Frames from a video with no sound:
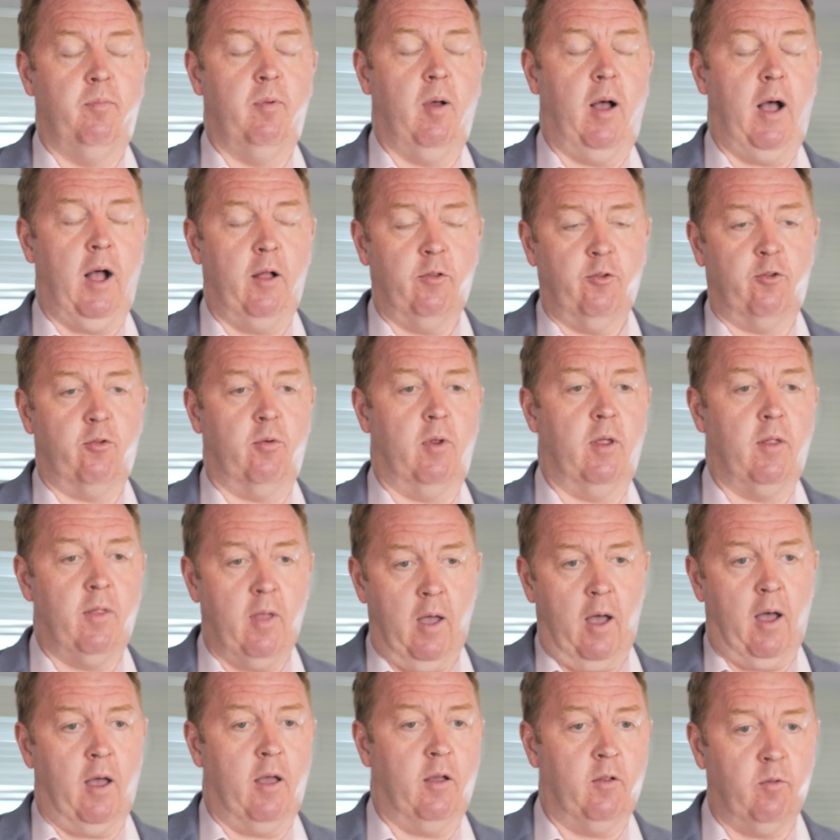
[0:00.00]
answering
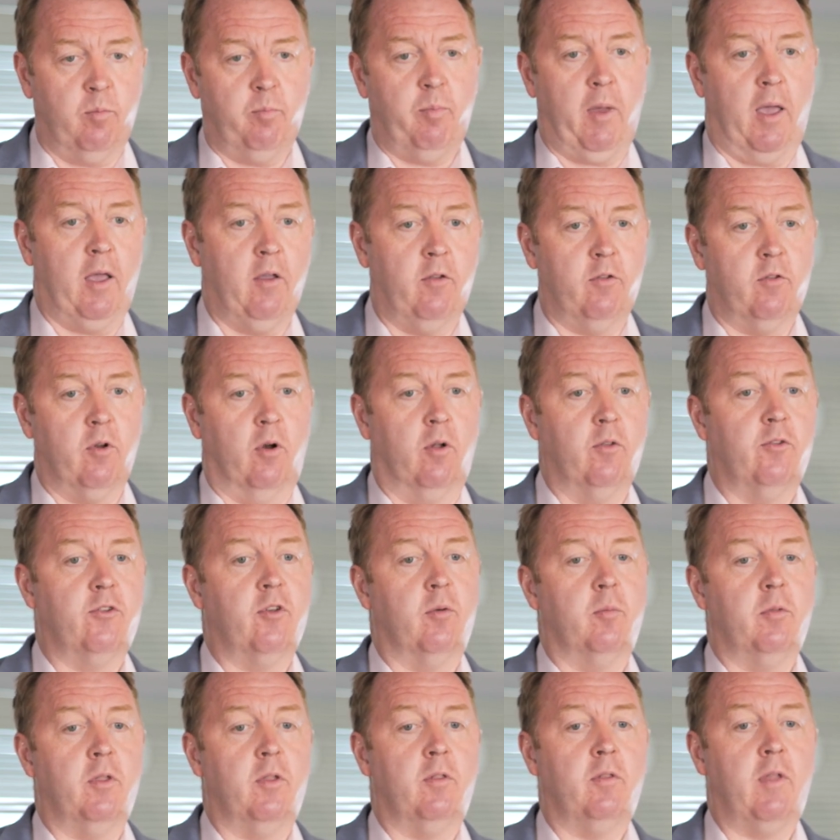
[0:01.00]
that is based on
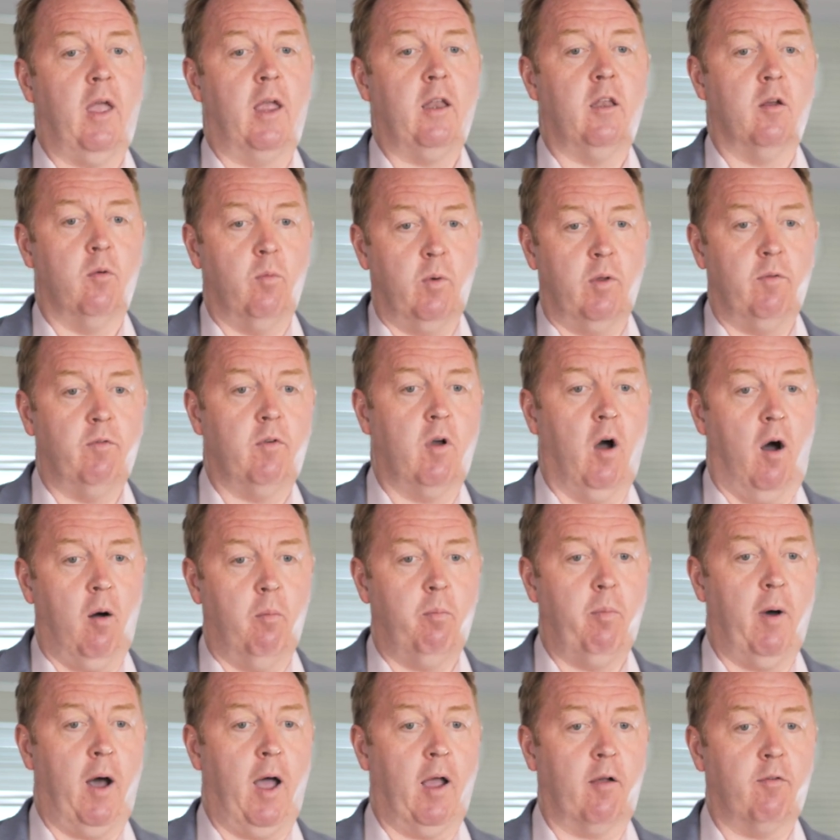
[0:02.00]
some of the data we've
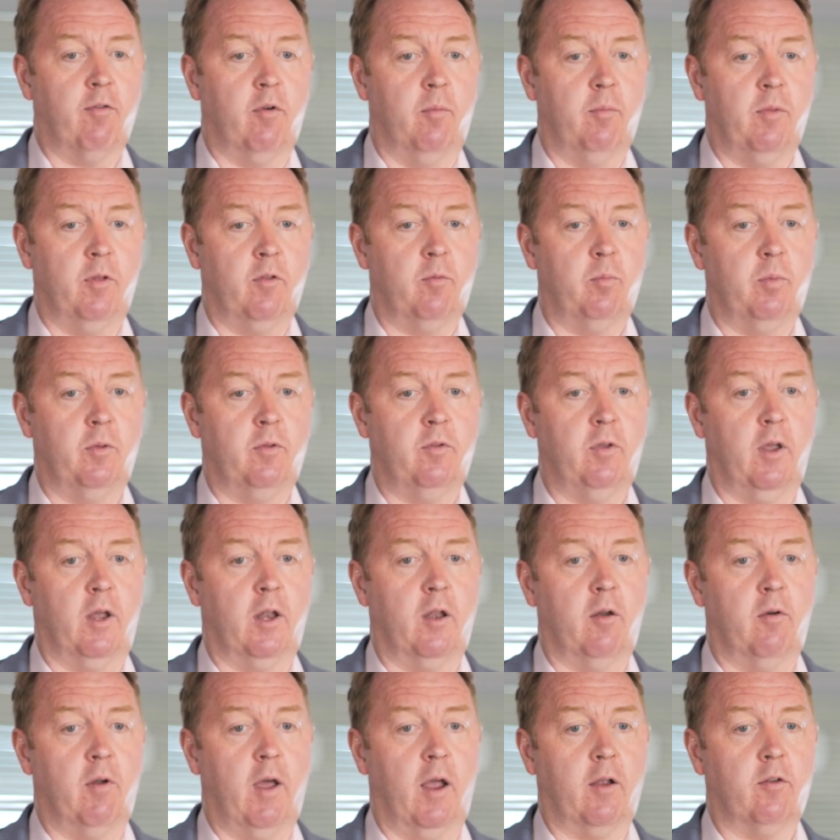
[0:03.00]
got back from this
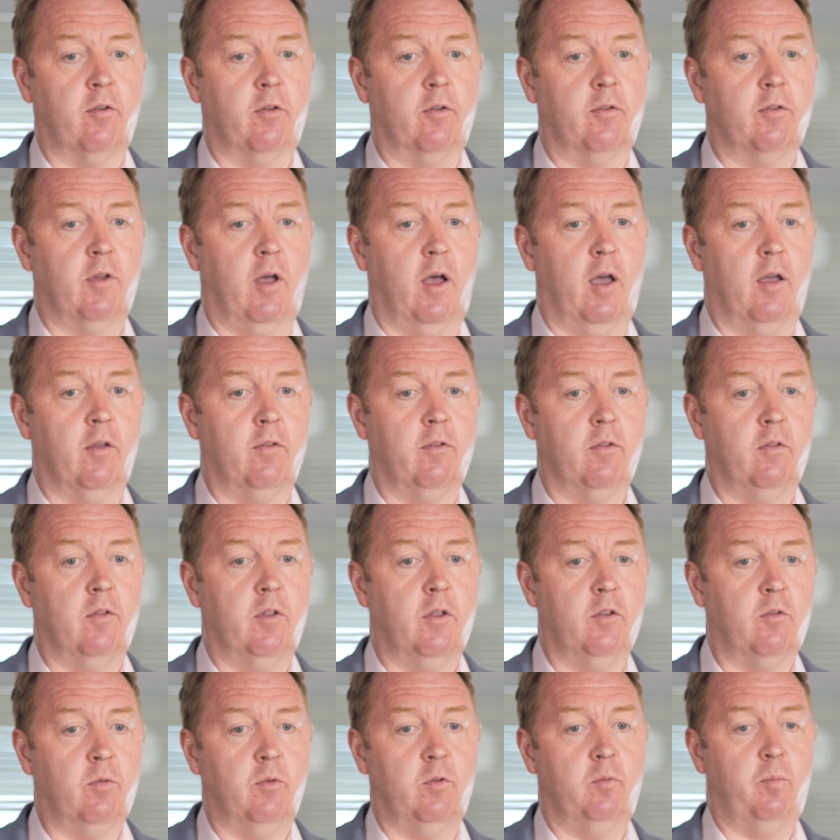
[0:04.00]
particular exercise, and
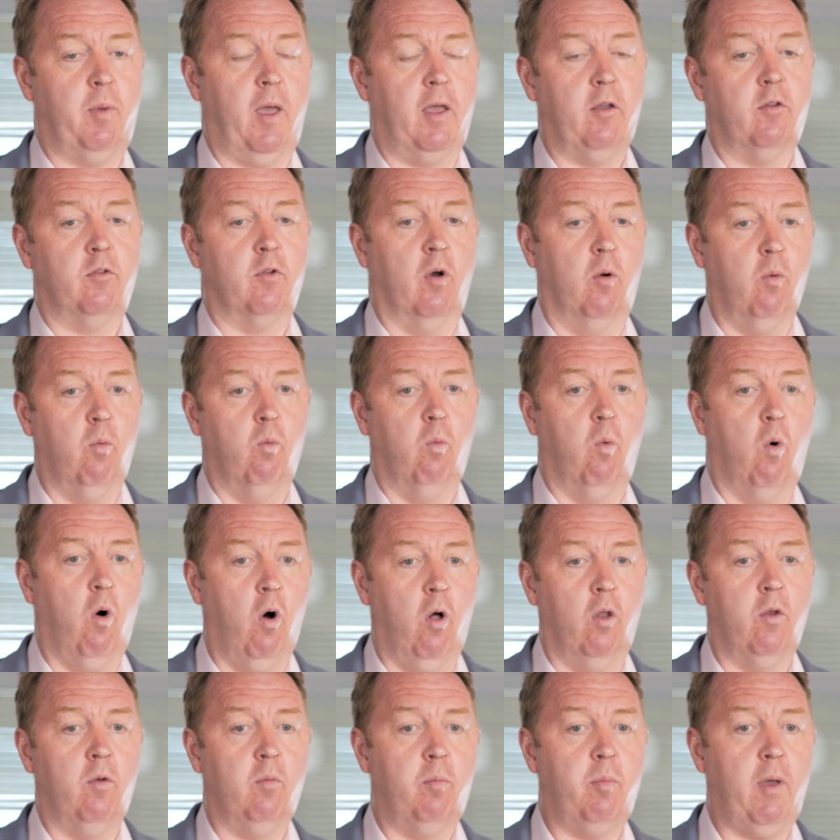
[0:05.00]
this was based on
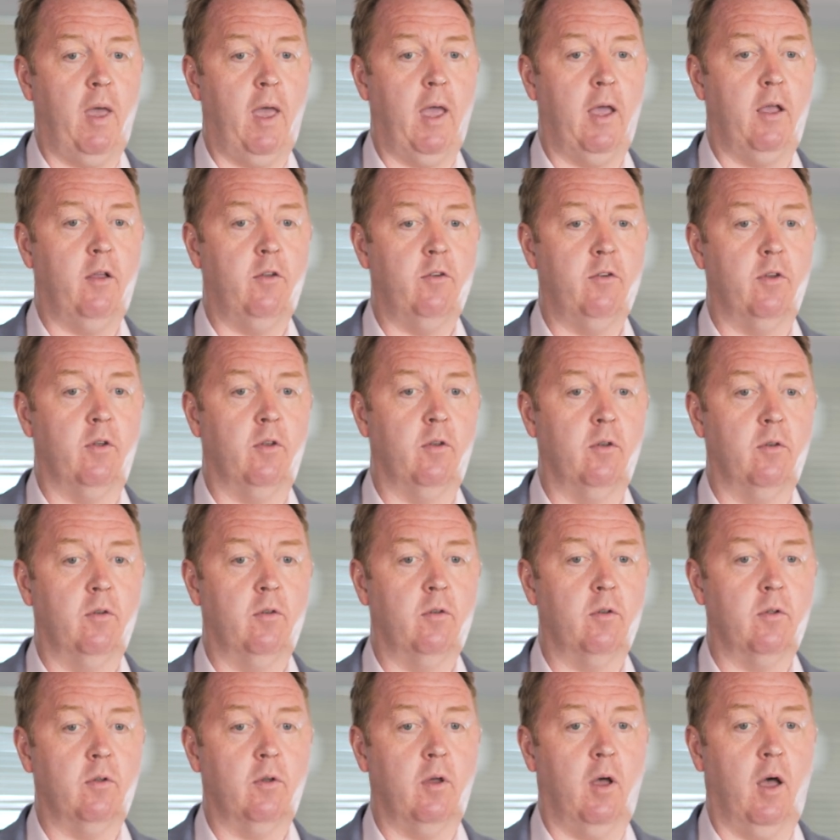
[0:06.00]
one
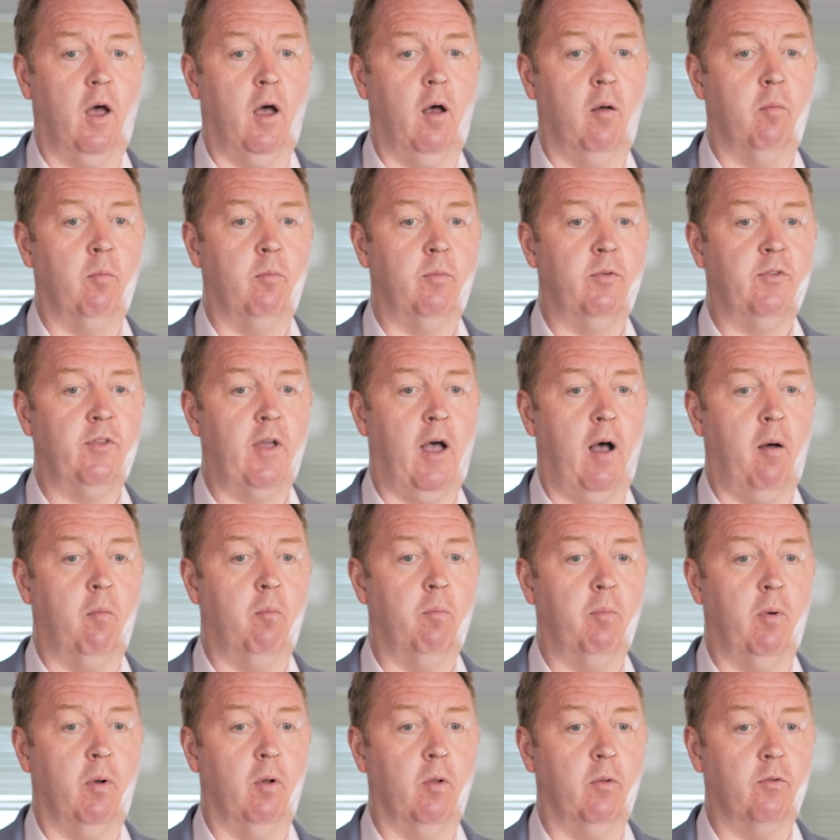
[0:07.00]
patient
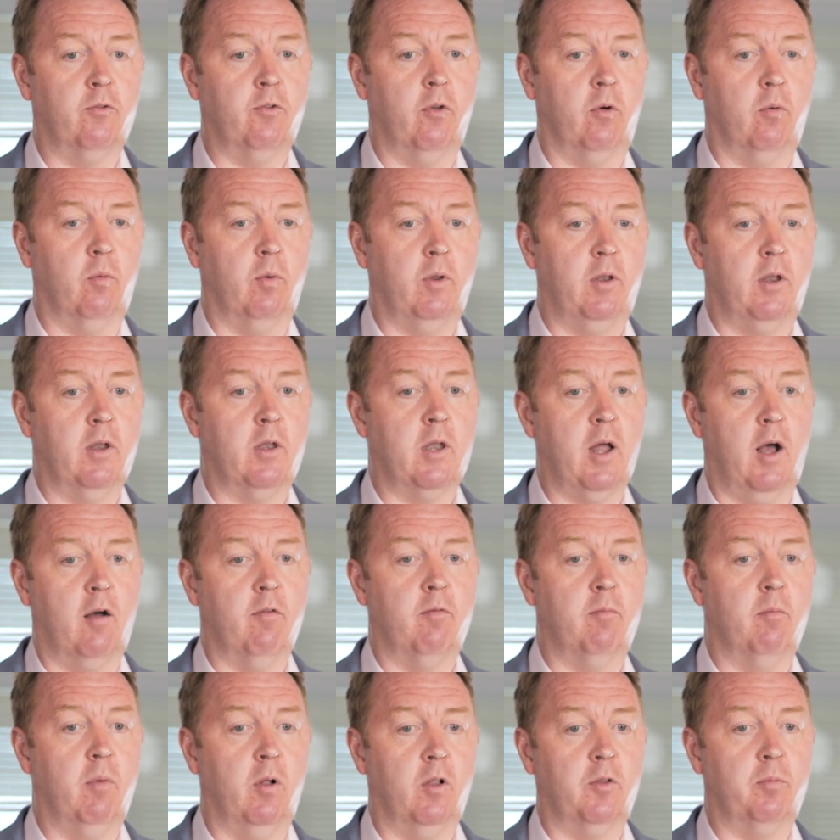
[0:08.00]
sample, so we didn't
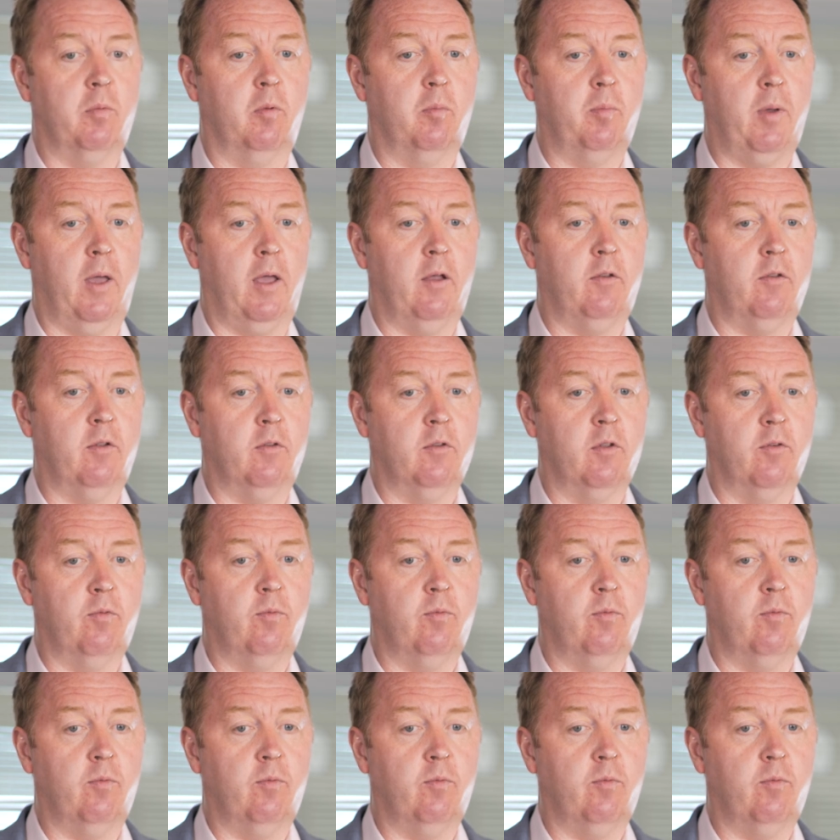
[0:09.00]
have multiple patients.